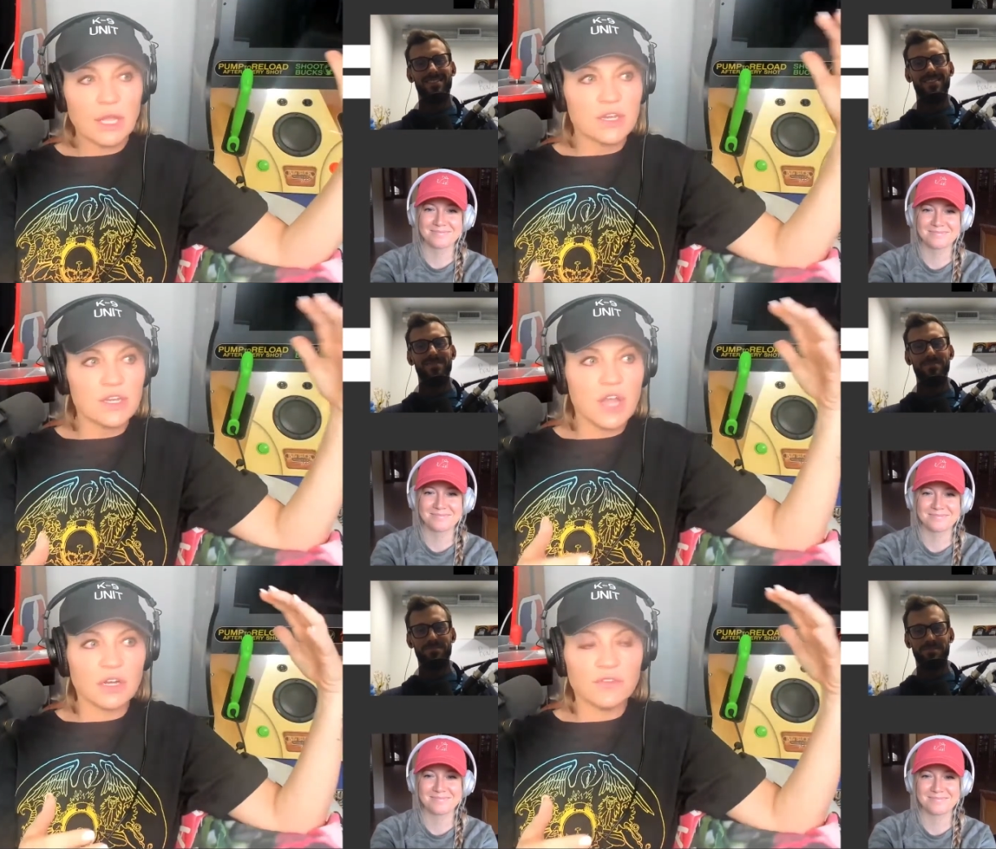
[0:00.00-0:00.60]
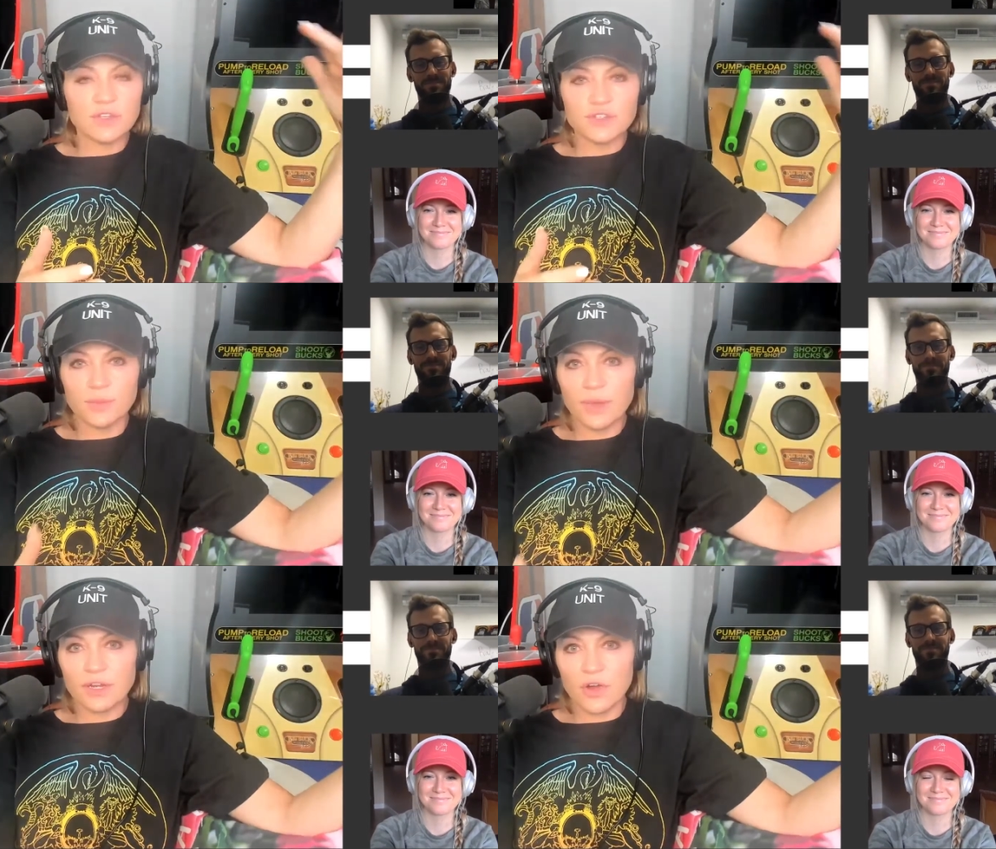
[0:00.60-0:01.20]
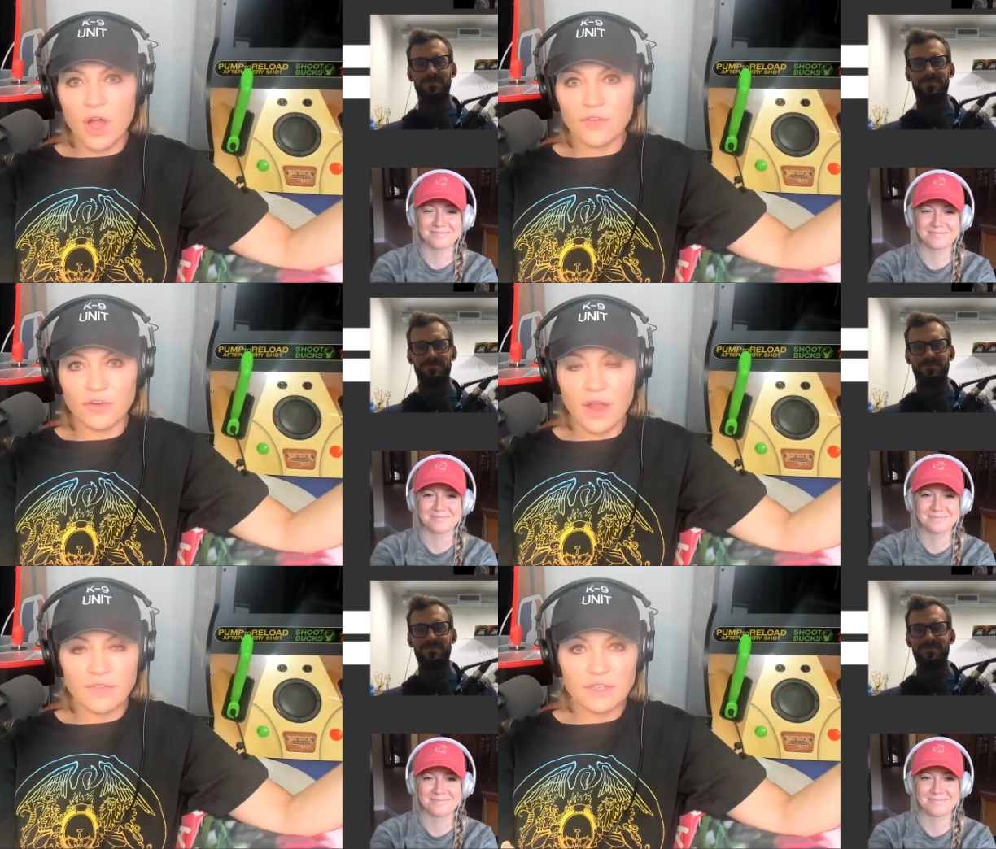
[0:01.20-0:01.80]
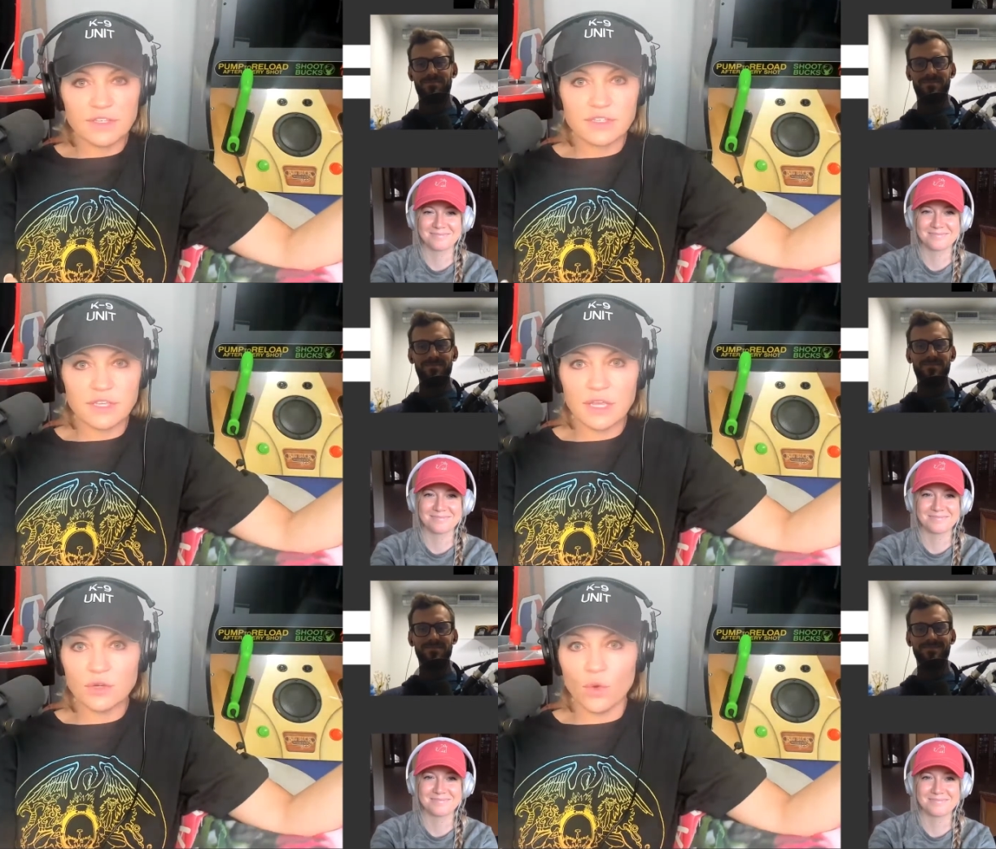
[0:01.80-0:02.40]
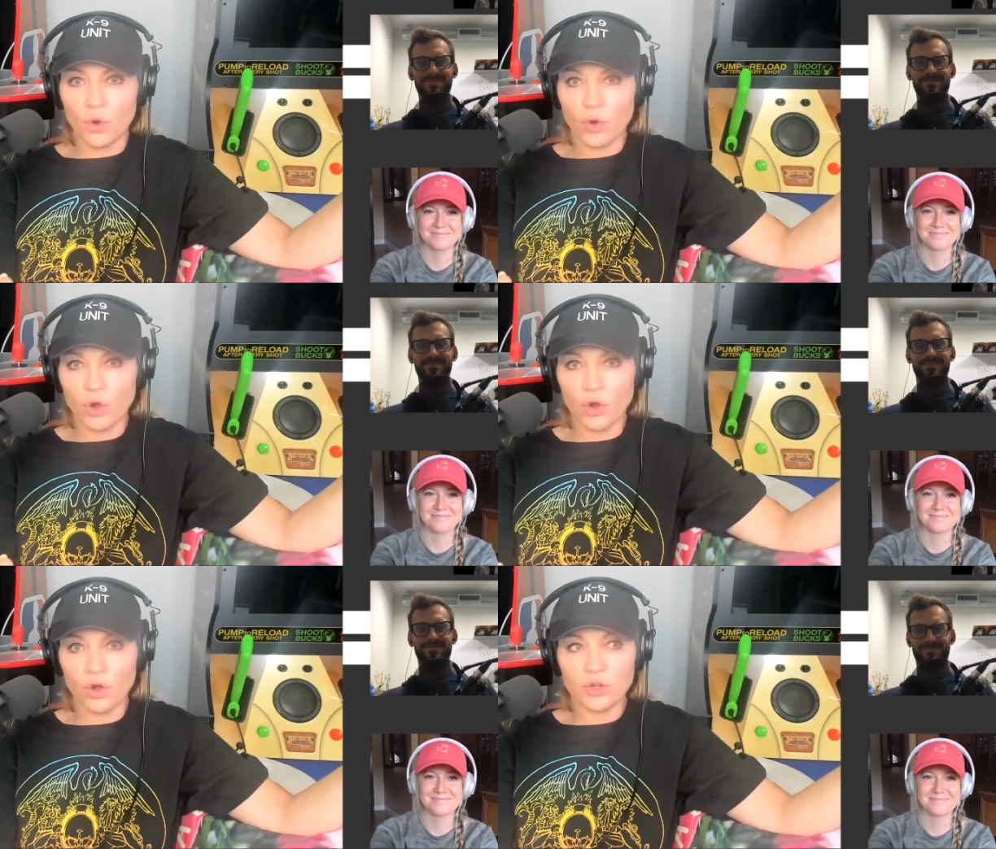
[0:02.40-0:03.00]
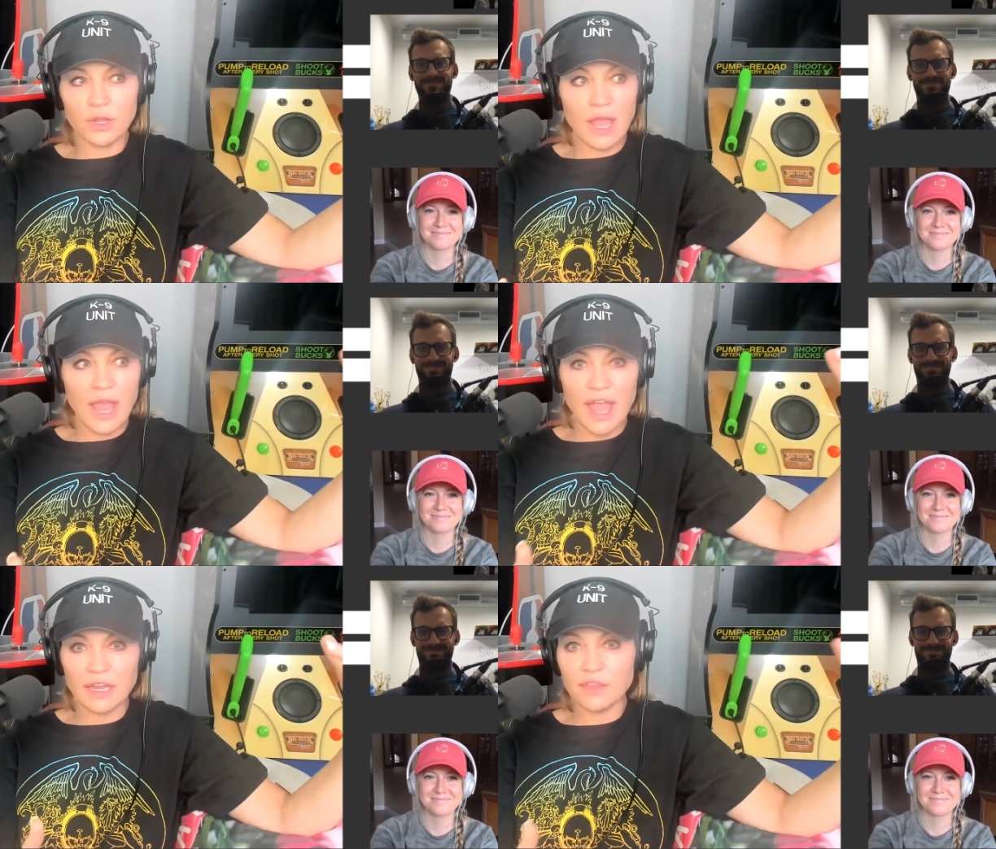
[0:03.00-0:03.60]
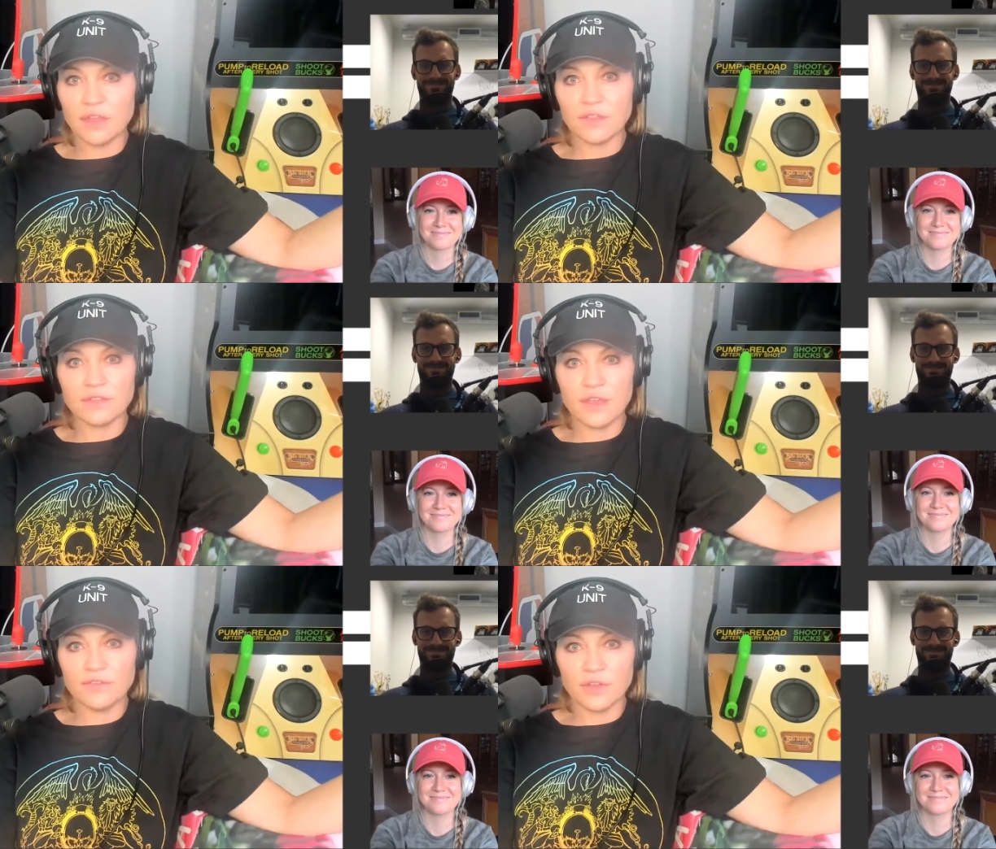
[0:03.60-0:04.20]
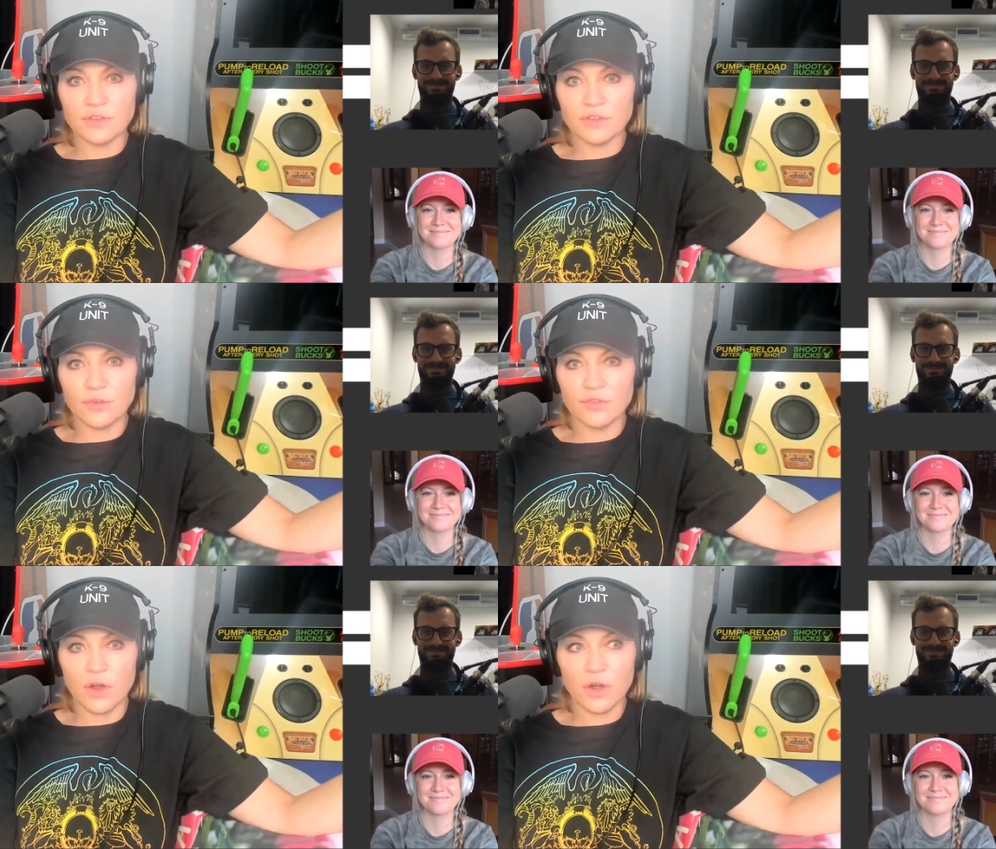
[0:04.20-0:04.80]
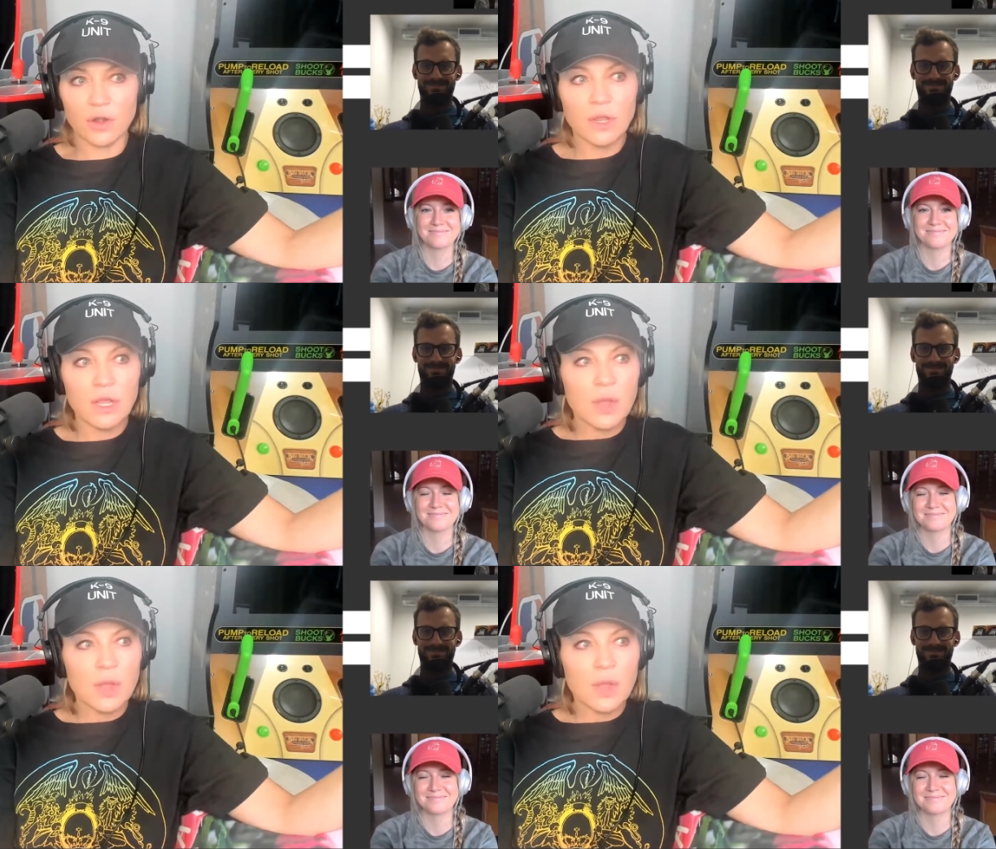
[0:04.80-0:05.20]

Speaker 1: None of us are better off for having seen or heard anything that they've done so far.